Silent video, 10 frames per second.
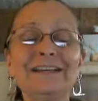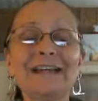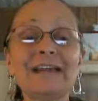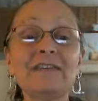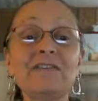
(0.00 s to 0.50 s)

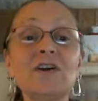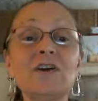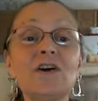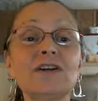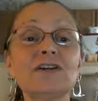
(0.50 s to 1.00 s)
nice
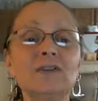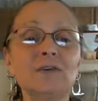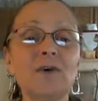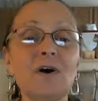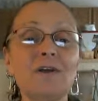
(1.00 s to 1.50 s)
talking
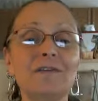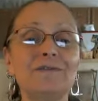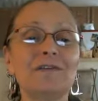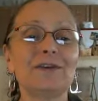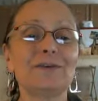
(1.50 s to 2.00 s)
to all
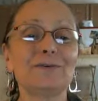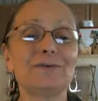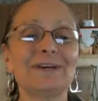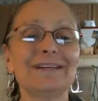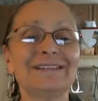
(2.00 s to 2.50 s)
of you.